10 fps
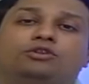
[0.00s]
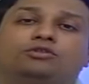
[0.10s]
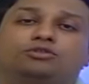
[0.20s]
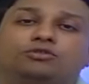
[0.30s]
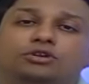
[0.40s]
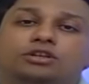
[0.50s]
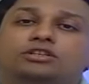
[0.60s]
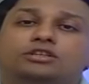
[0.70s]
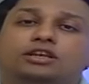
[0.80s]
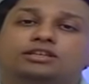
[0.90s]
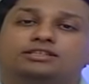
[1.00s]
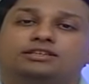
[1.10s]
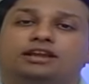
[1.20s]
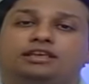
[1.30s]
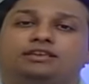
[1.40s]
you students
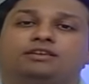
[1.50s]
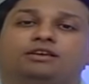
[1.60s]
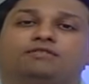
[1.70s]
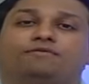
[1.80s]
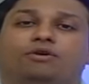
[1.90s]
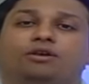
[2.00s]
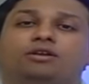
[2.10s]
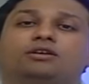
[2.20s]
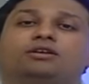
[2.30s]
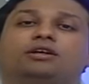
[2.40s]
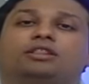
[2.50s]
studying for